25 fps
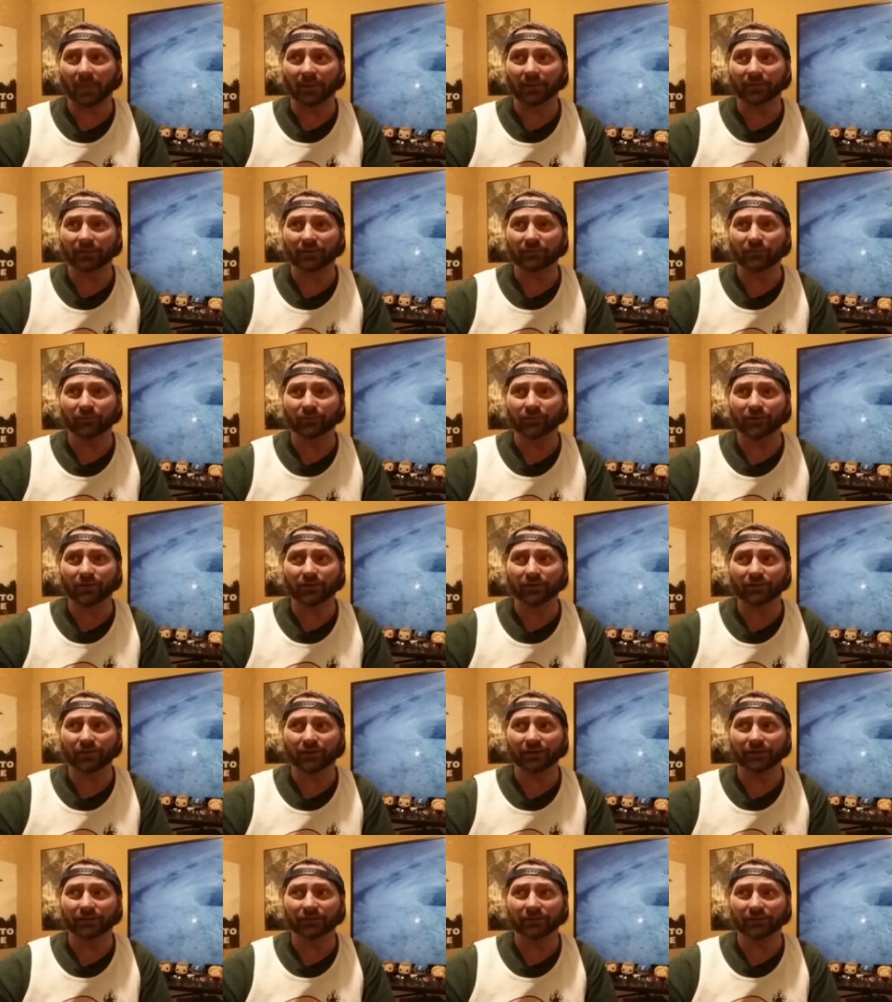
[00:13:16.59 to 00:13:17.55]
I think we're all
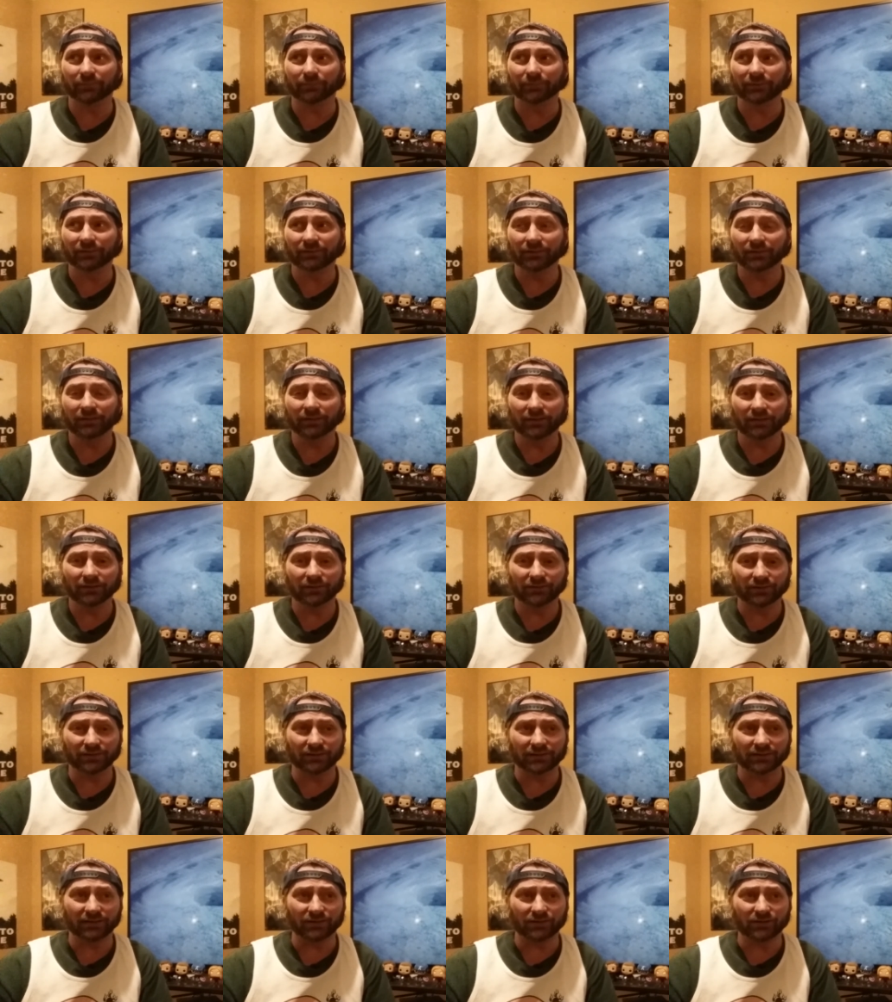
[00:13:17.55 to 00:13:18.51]
caught up.
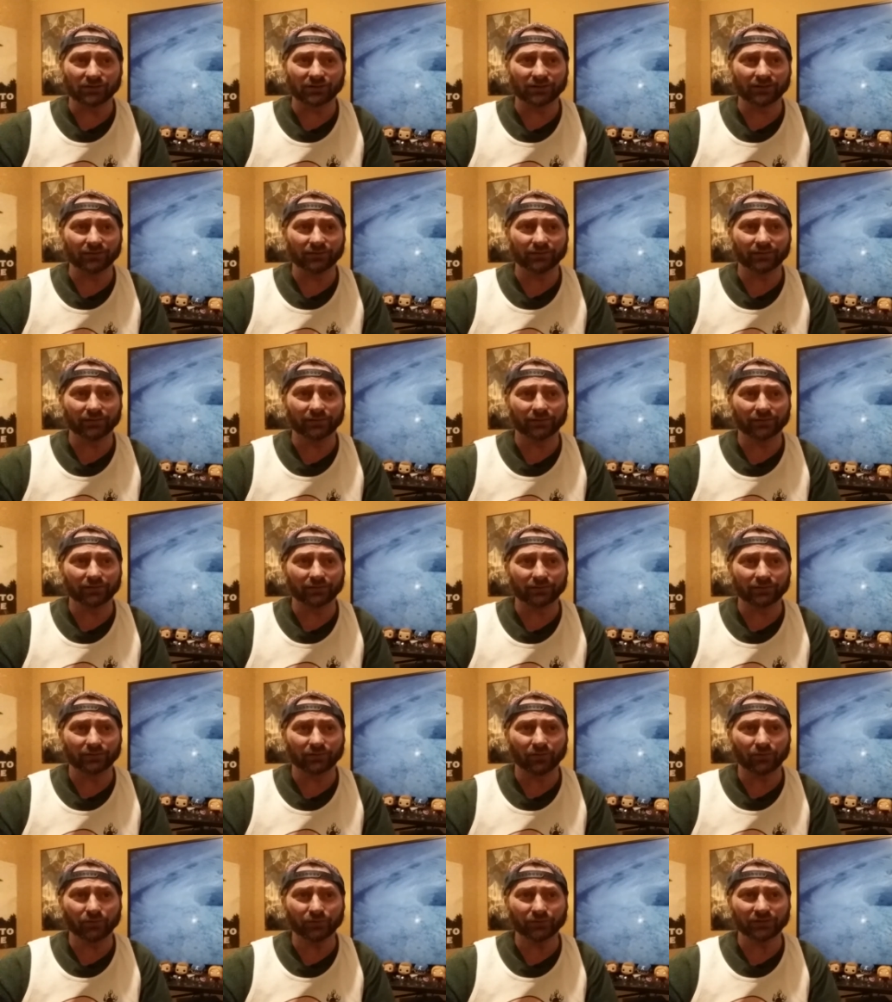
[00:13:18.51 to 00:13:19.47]
Just that she, uh,
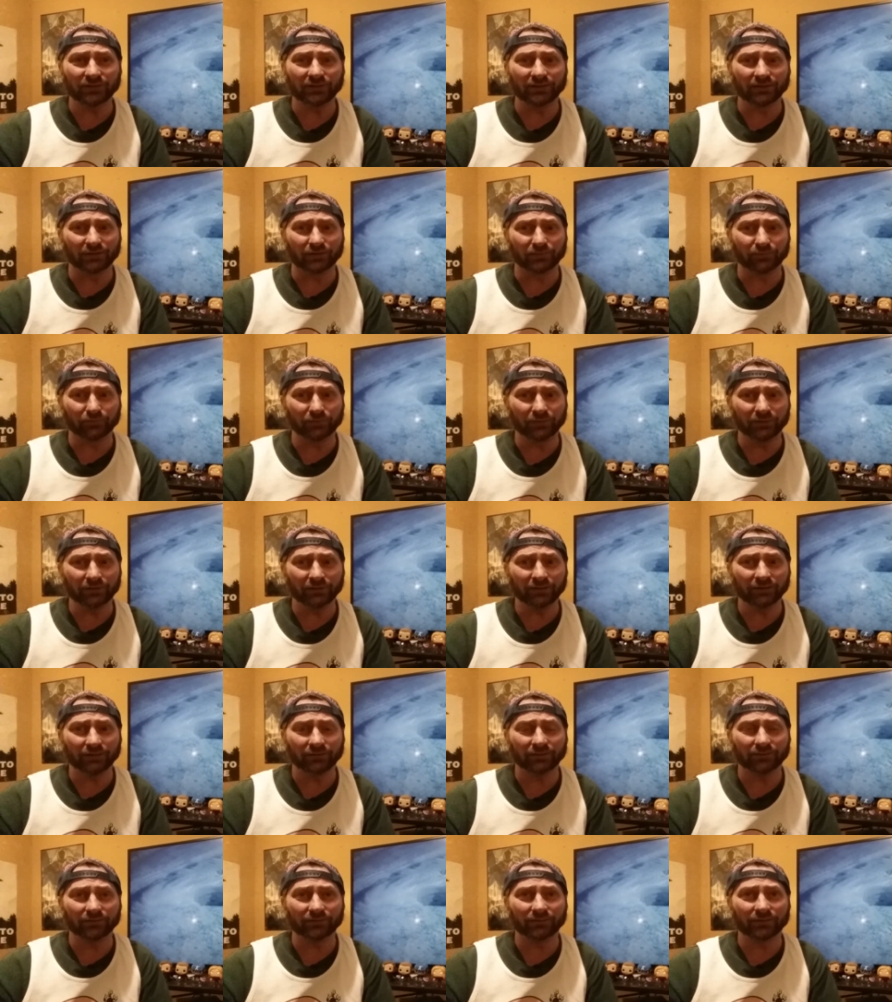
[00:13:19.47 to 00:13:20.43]
Coulson is
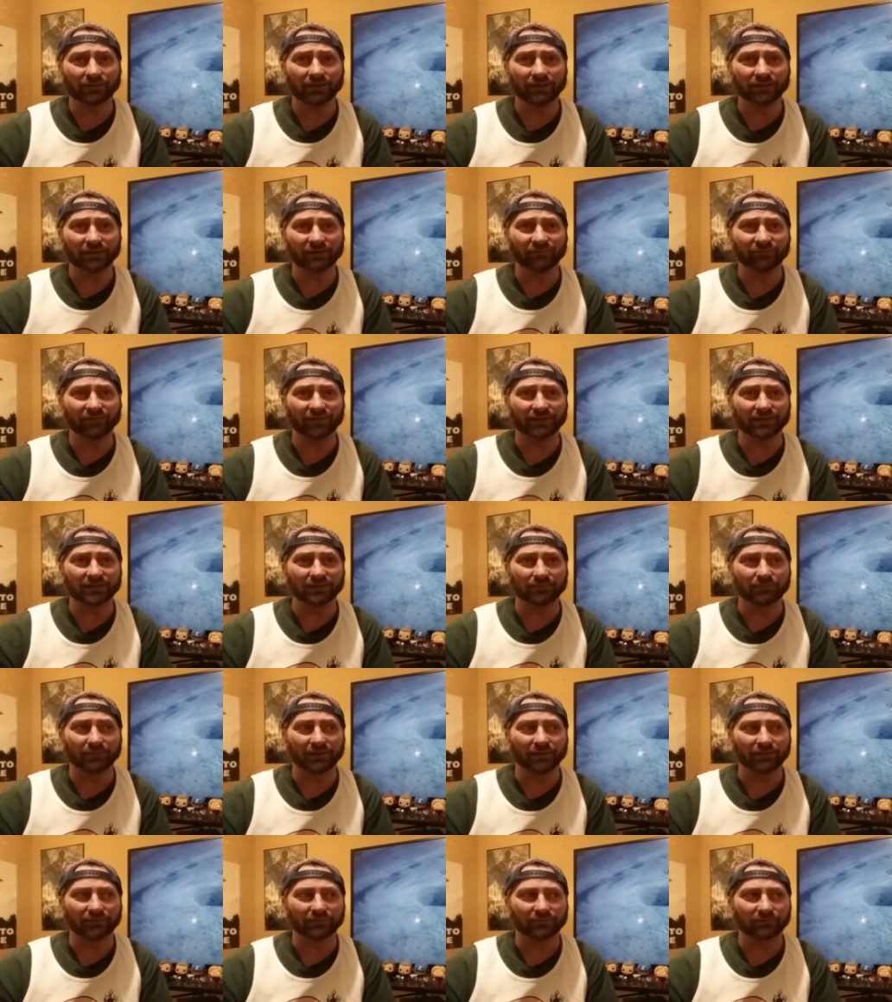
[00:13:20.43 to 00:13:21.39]
really on the fence
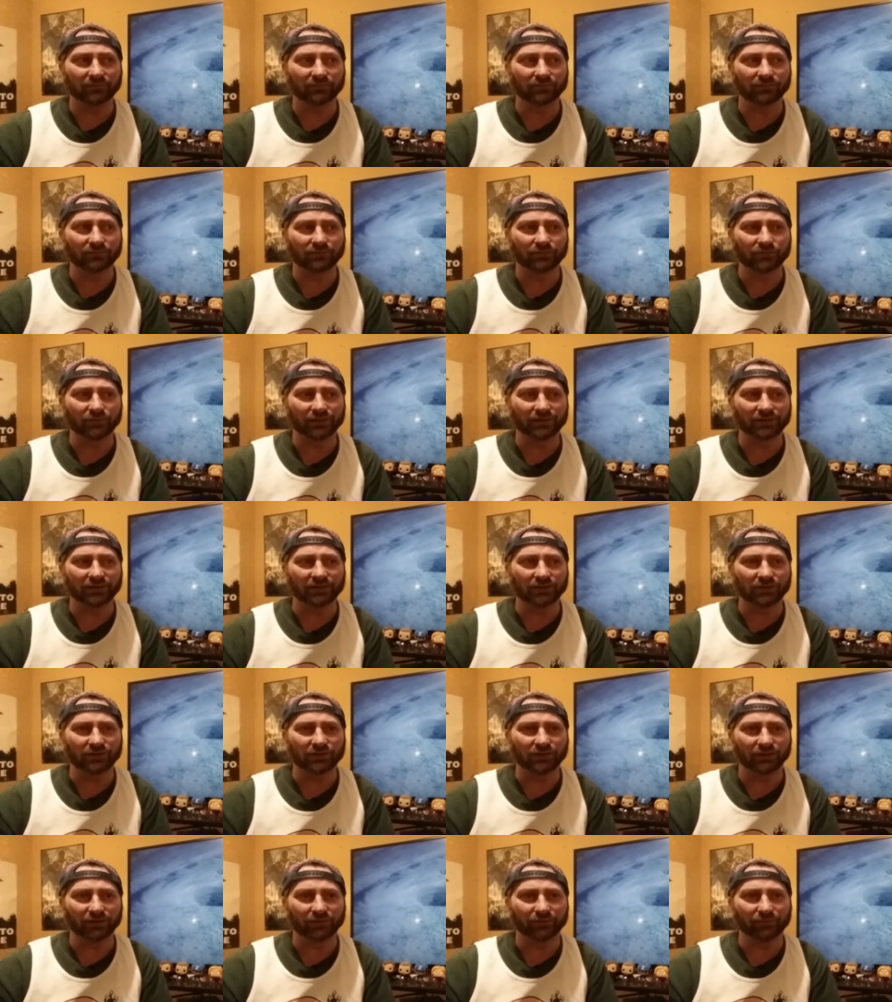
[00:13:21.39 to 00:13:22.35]
about Trust
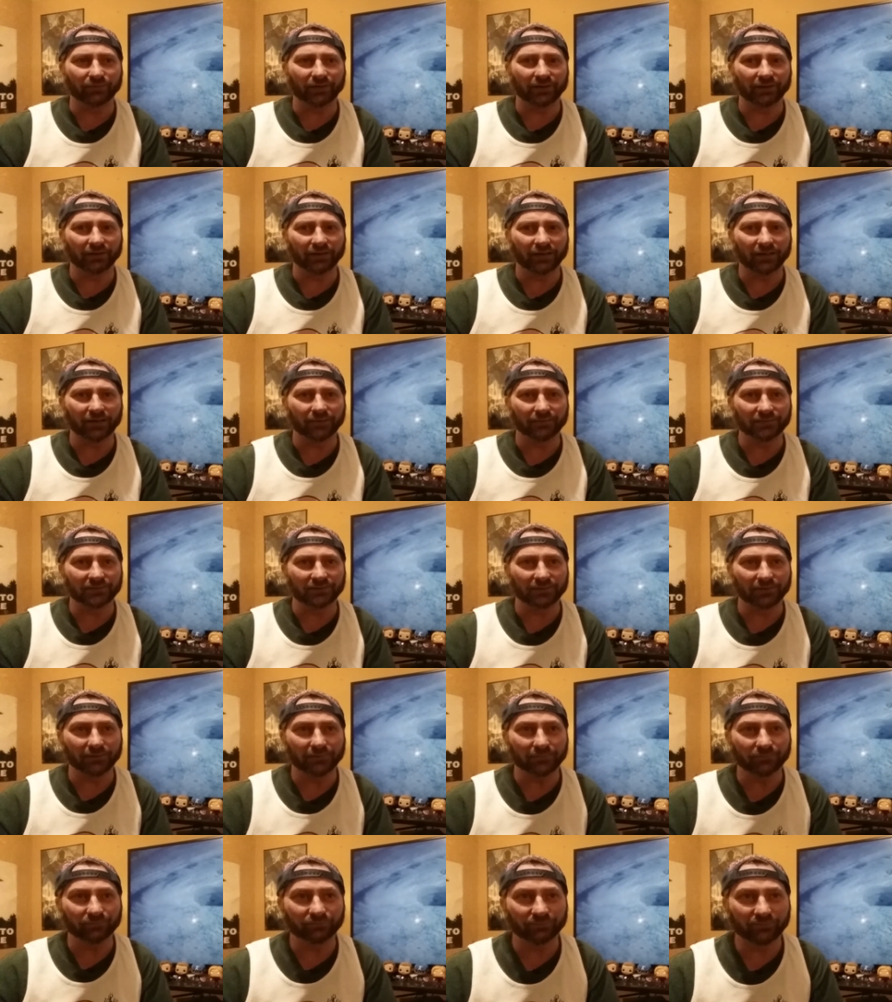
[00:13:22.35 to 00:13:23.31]
and Shield right now.
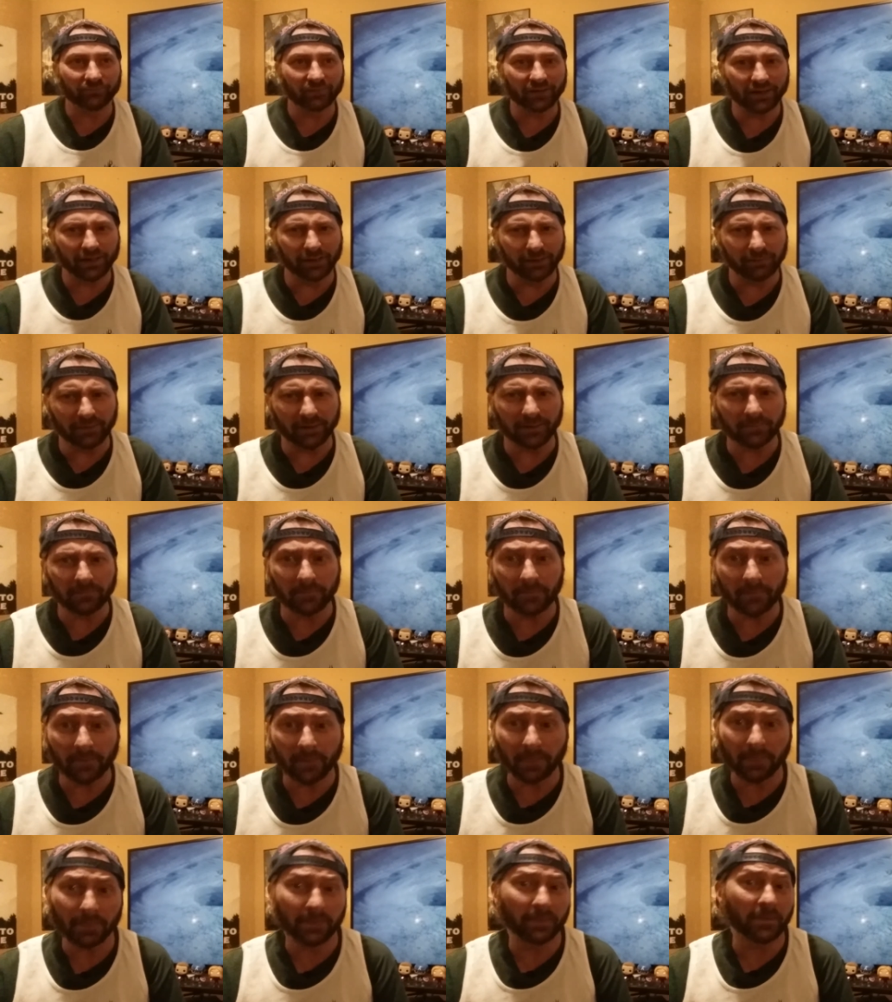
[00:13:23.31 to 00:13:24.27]
So anyway,
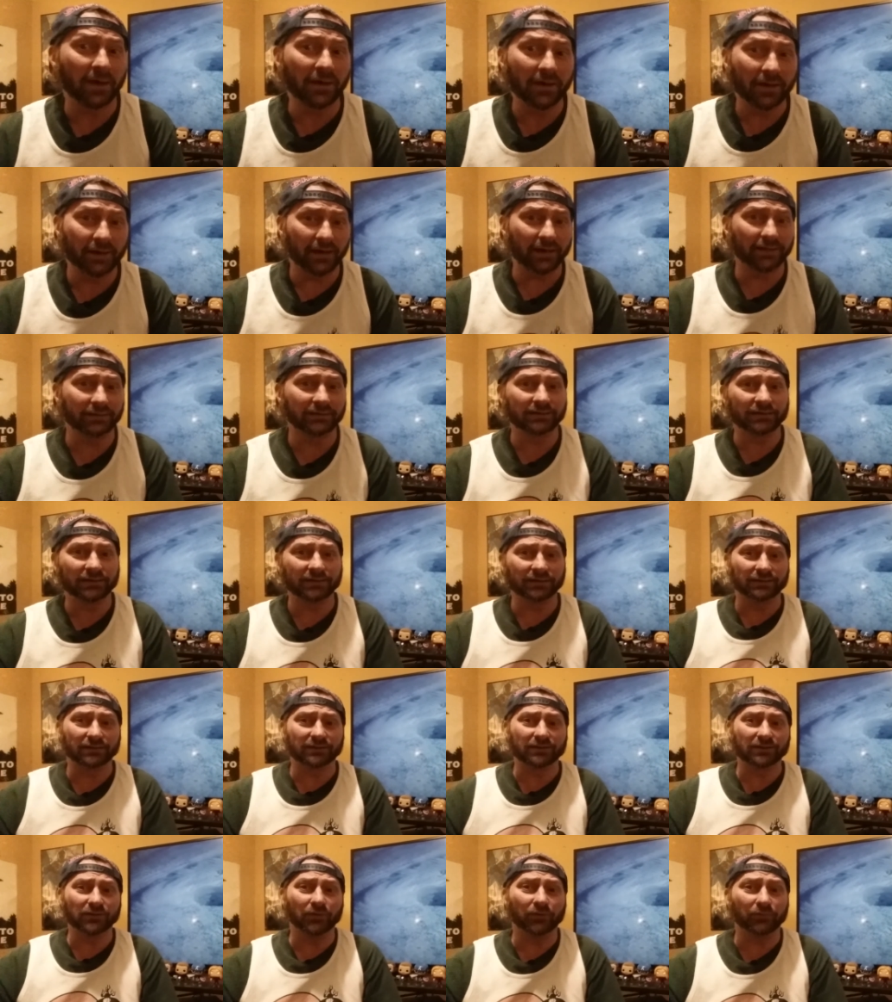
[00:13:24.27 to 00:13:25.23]
that's
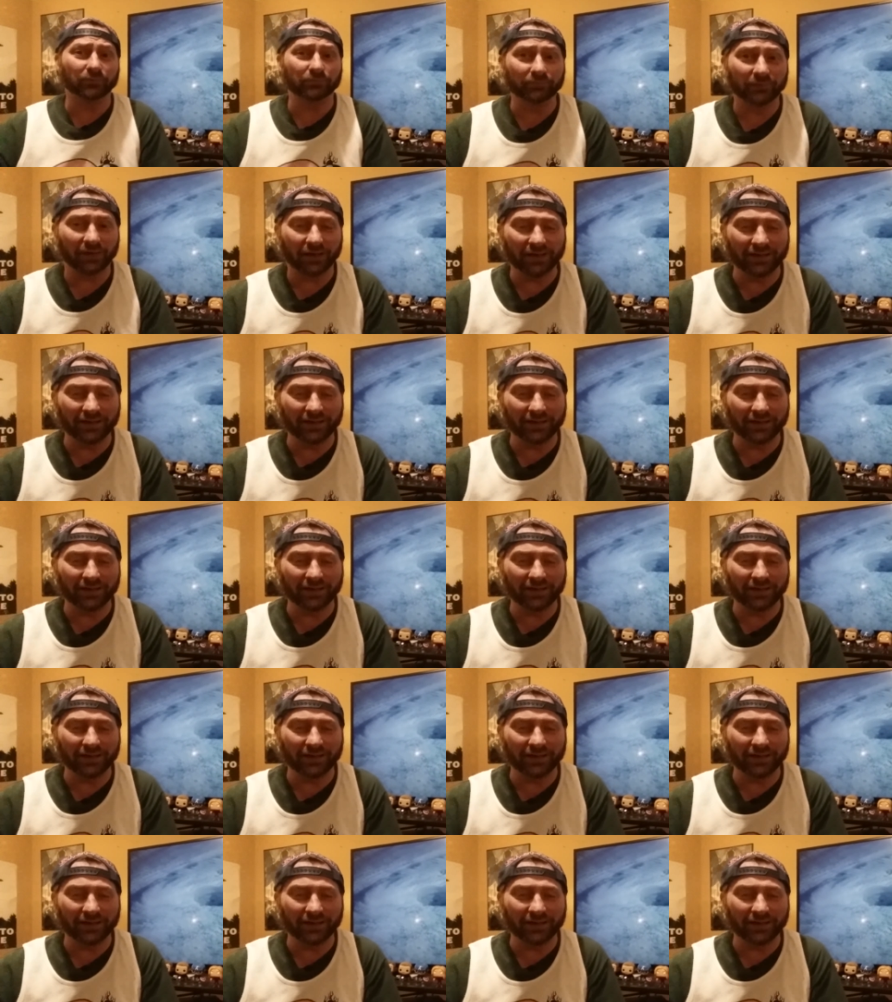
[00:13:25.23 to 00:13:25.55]
it. So